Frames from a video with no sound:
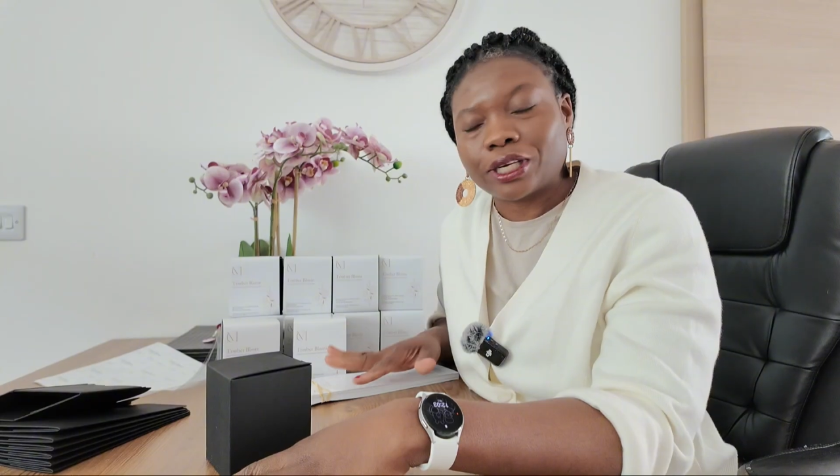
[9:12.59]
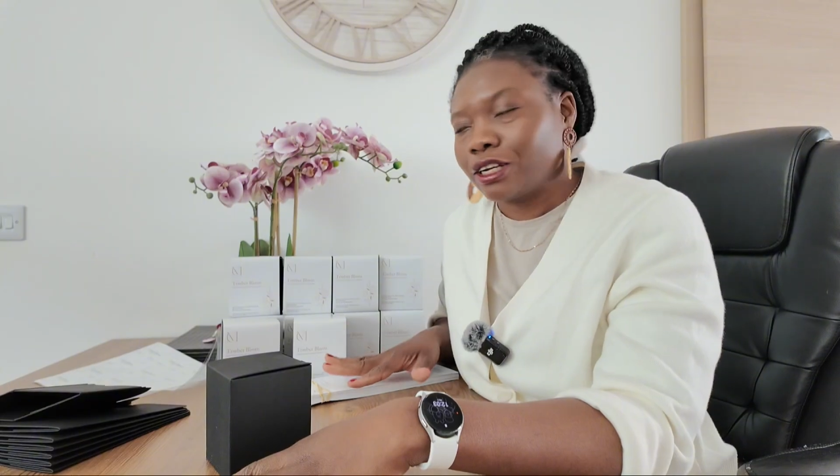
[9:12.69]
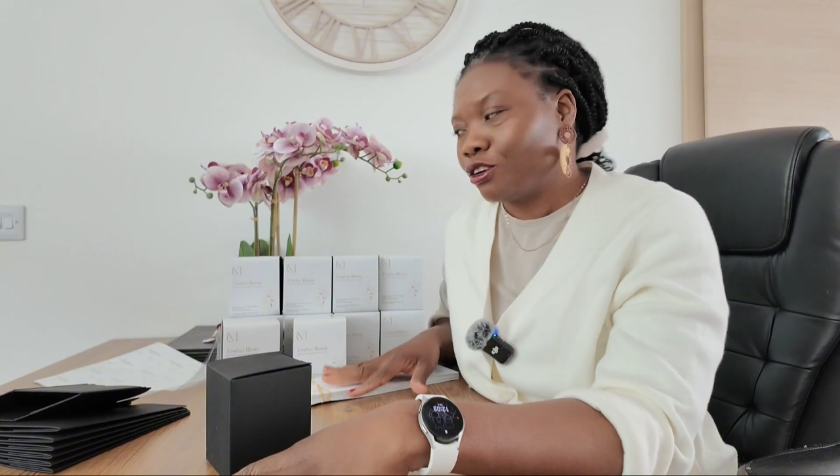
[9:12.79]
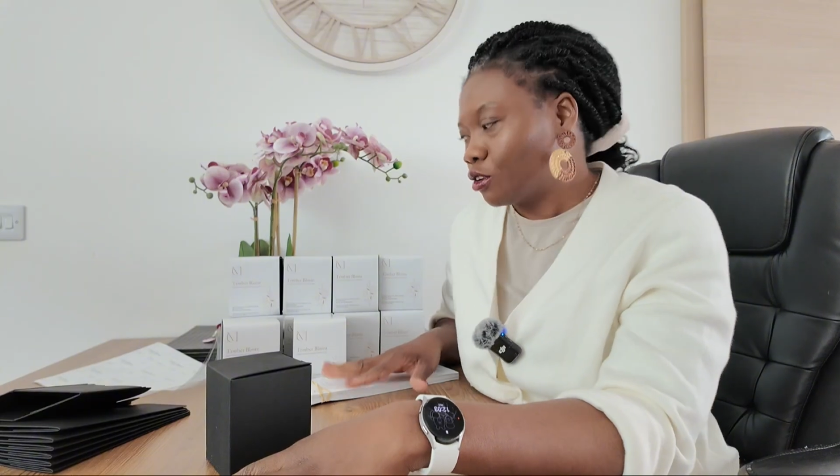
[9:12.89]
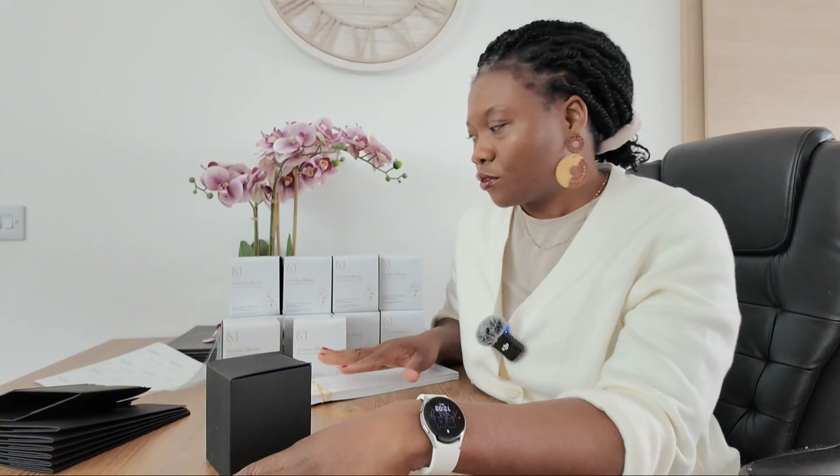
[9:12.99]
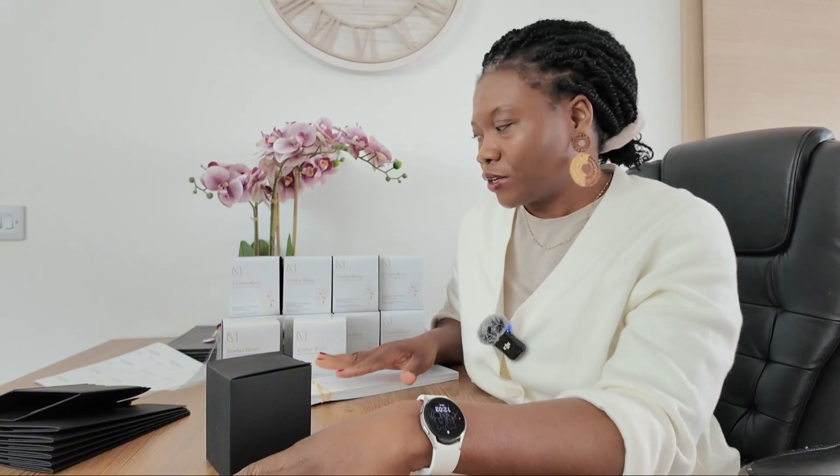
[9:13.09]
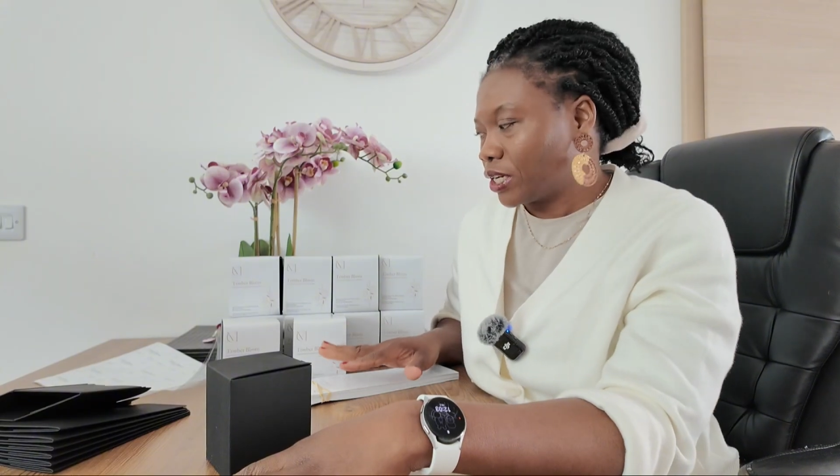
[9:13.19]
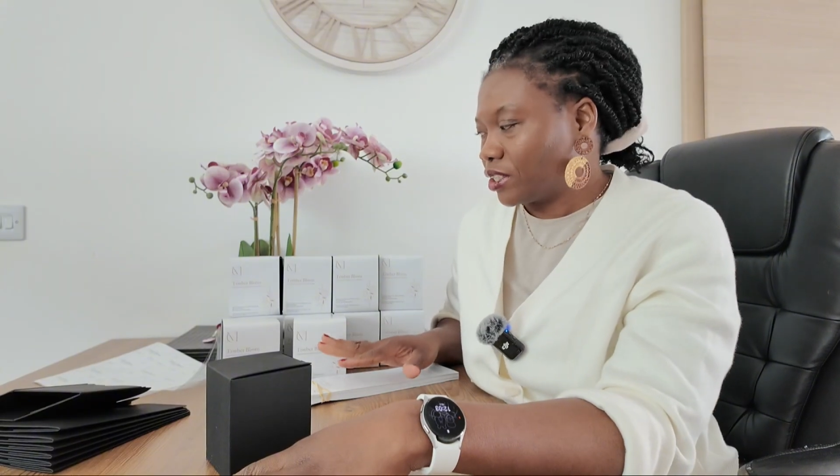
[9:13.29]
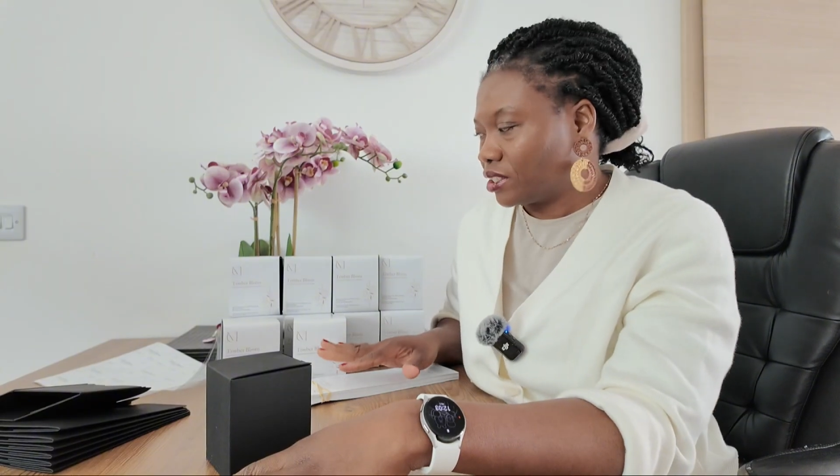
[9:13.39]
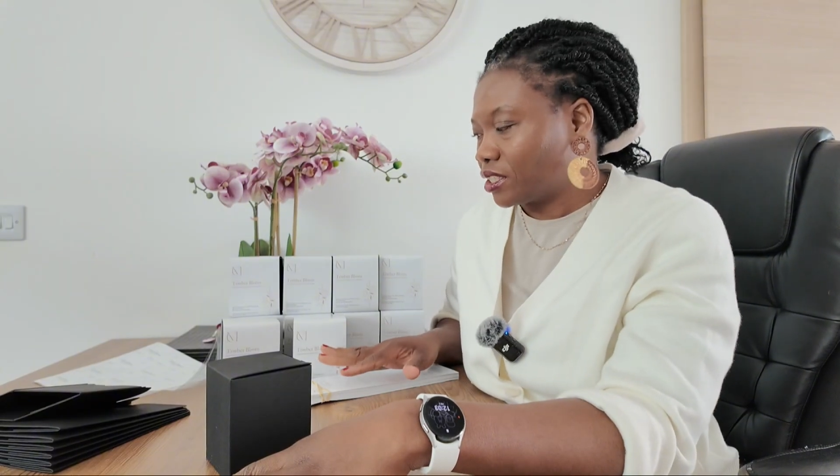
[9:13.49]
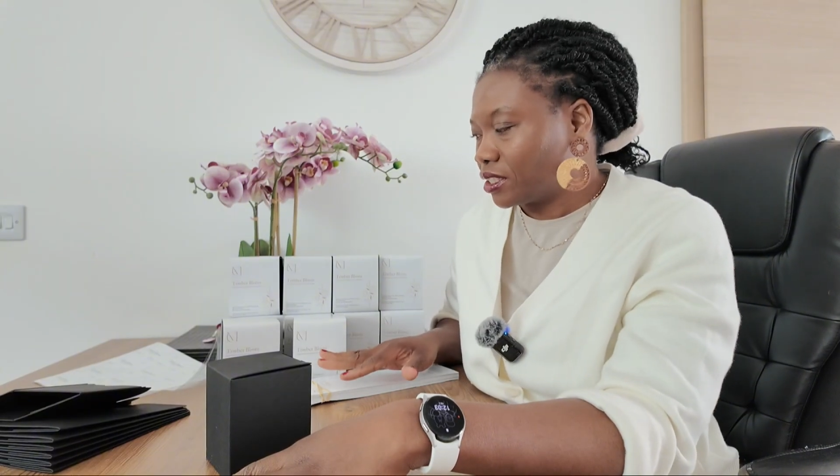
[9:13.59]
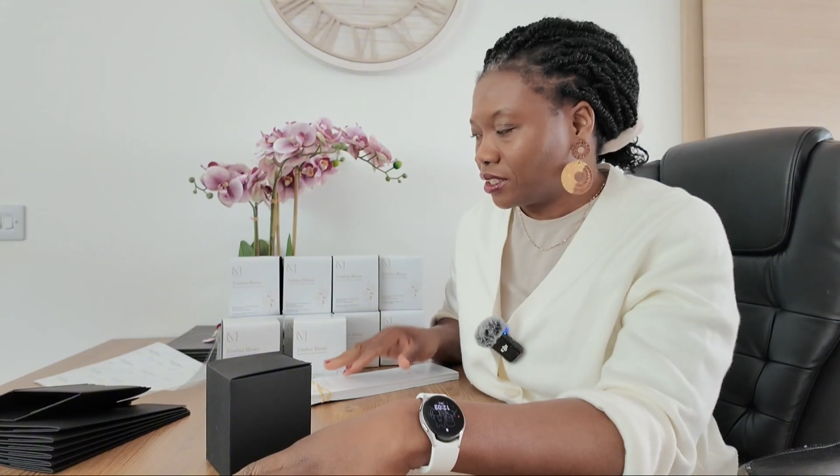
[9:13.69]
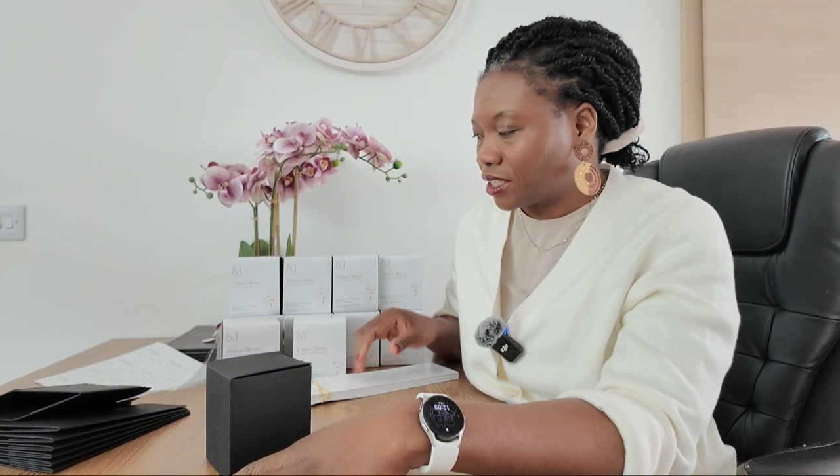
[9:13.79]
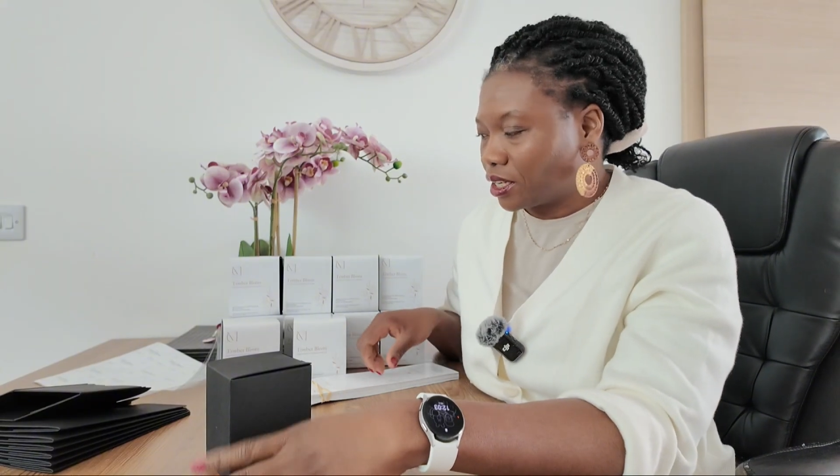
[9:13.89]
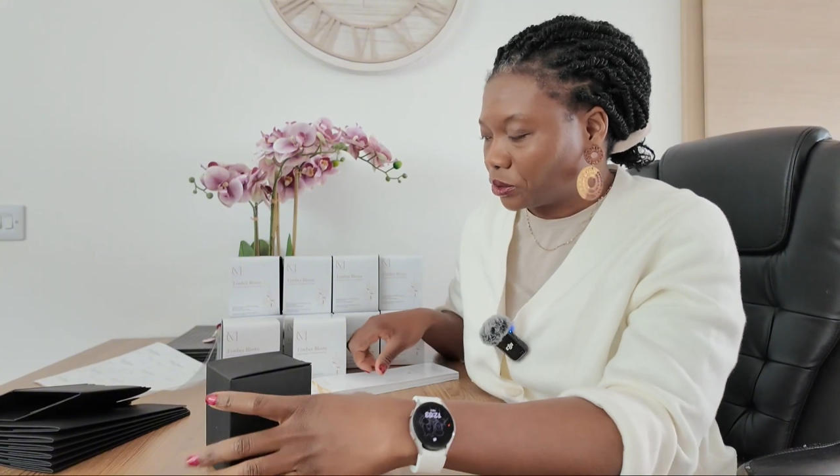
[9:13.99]
I love how it
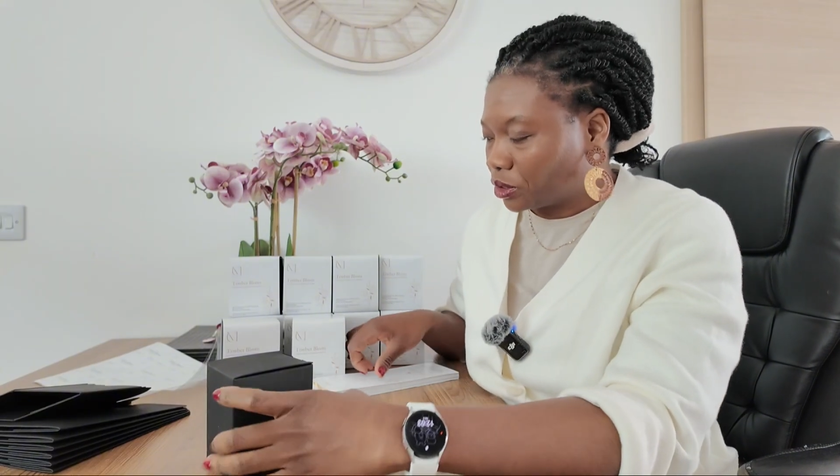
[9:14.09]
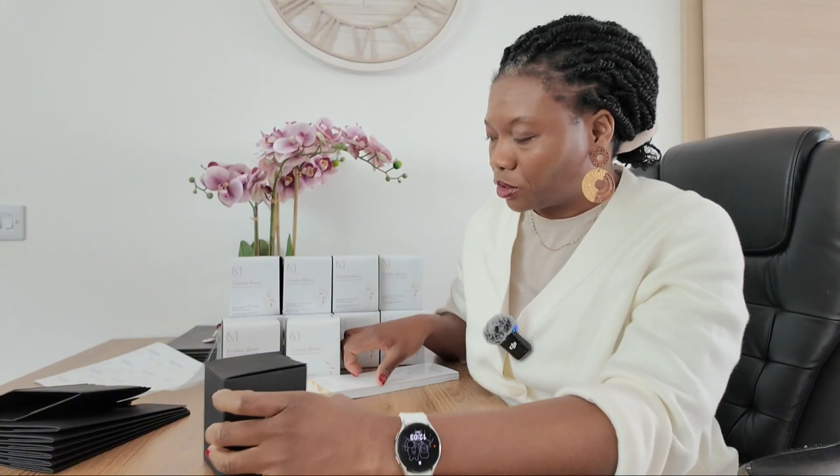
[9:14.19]
stands out,